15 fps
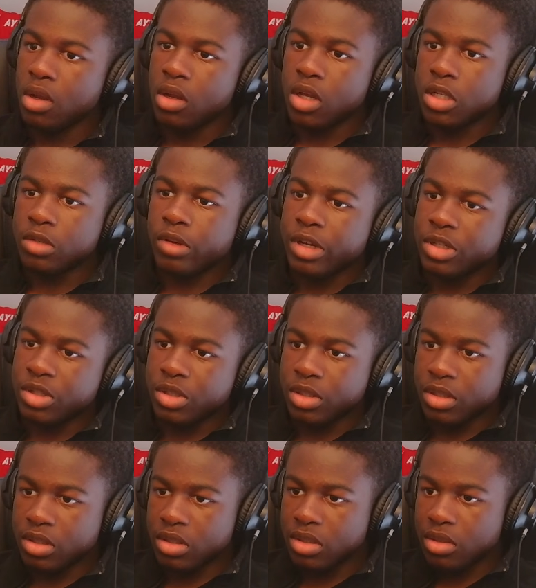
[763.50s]
So I should
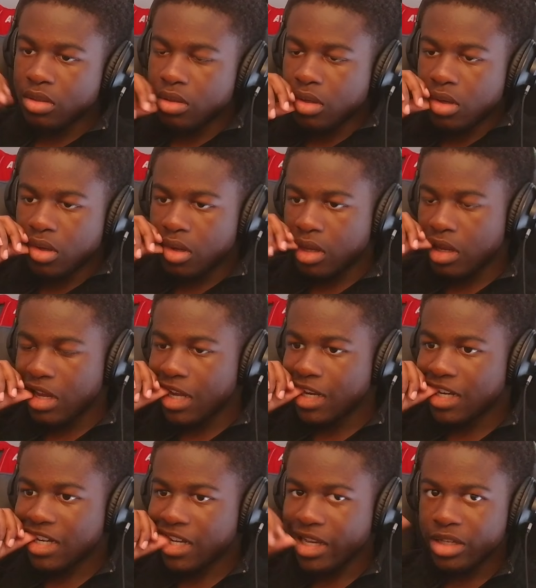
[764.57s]
just
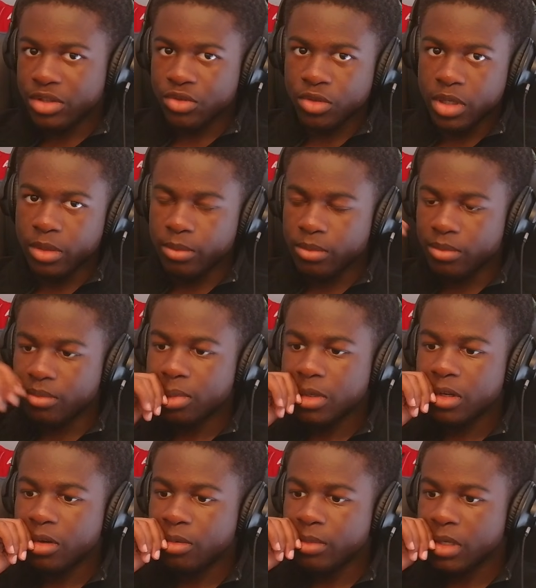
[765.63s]
stream, you
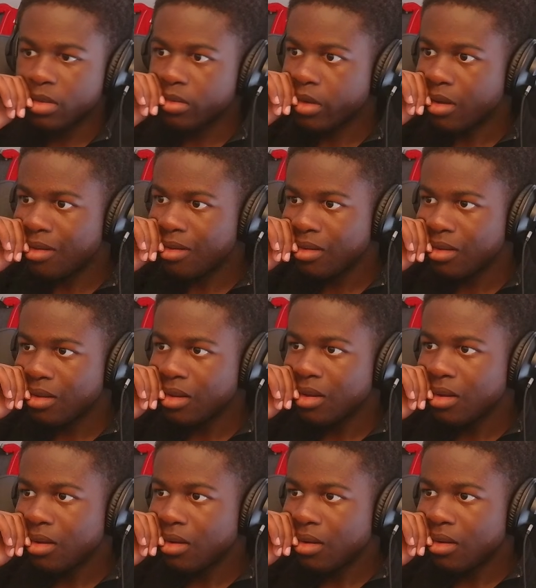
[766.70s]
know, may as well.
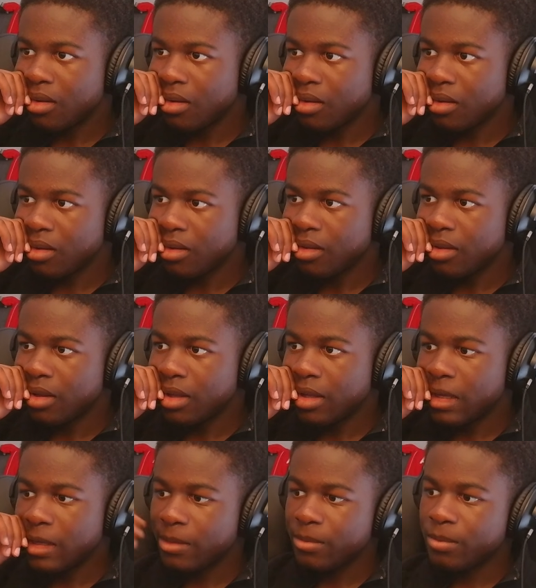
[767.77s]

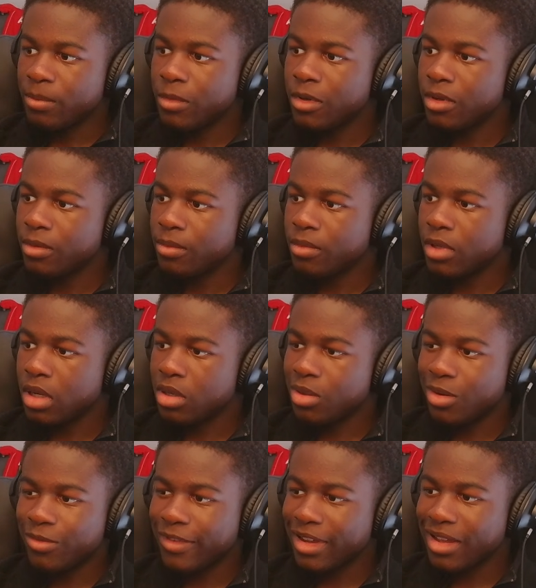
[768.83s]
But I don't know
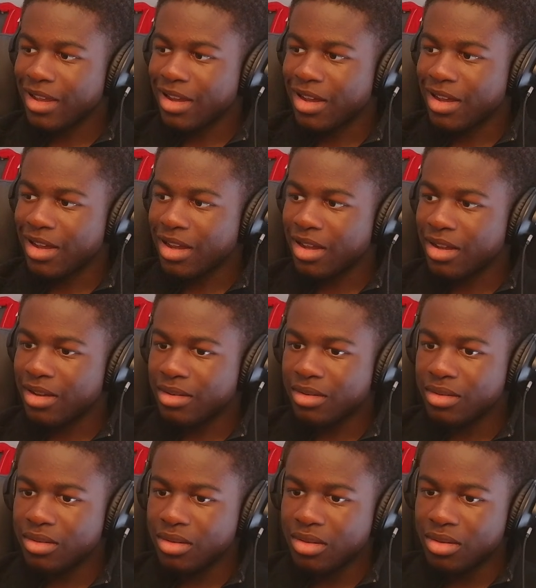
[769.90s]
if I can.
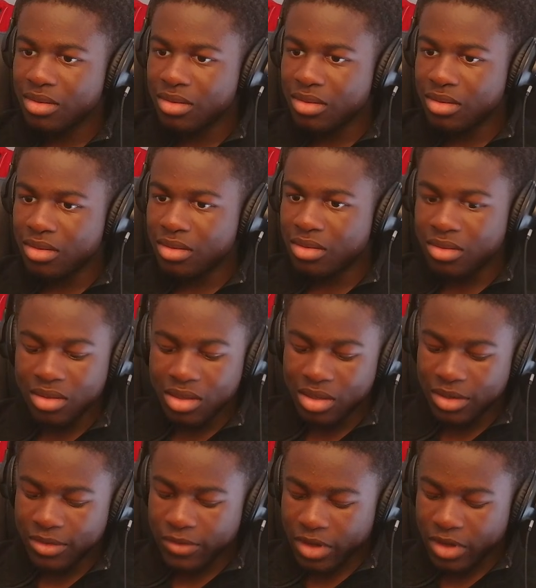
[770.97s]

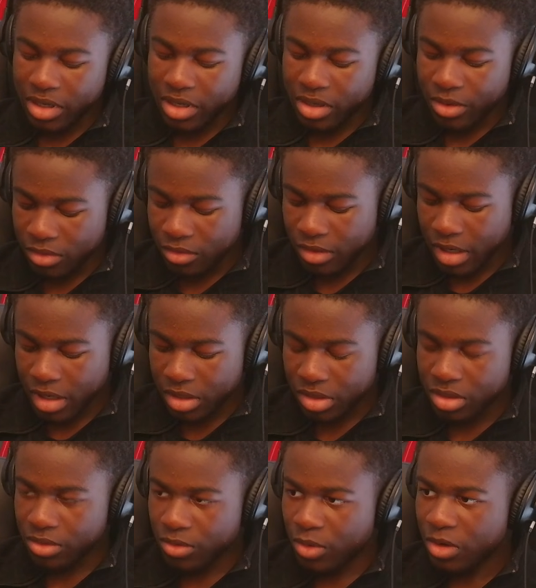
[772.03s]
If I always crash.
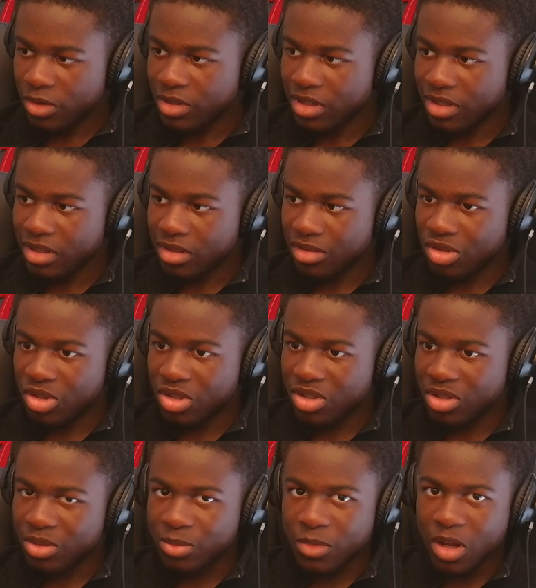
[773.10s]
What was it? Just
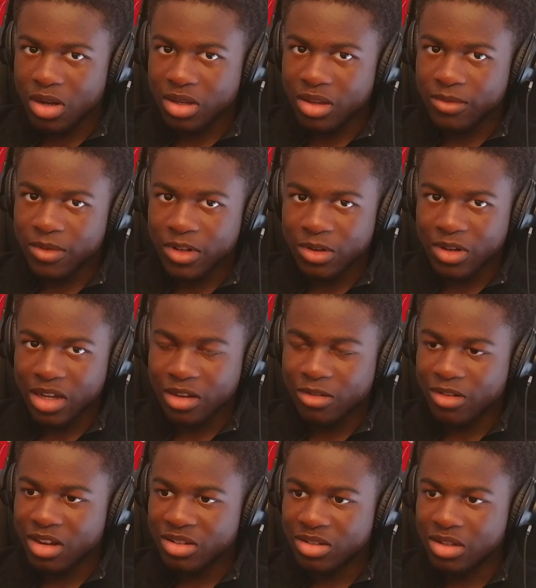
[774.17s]
this Nautica video that I
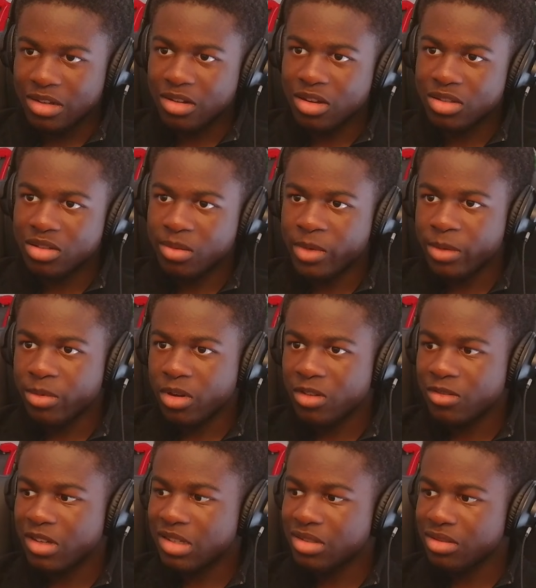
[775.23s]
crashed and I lost all my
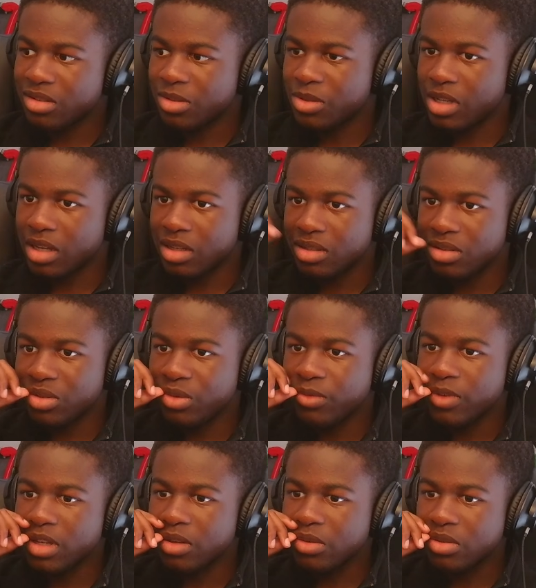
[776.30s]
progress. That was like 2
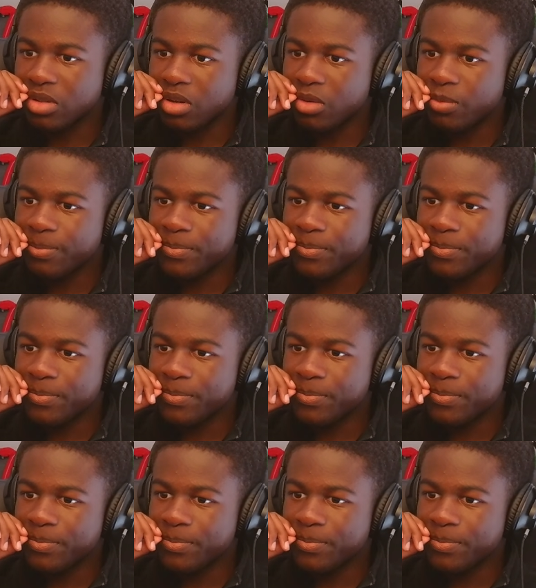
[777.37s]
videos ago.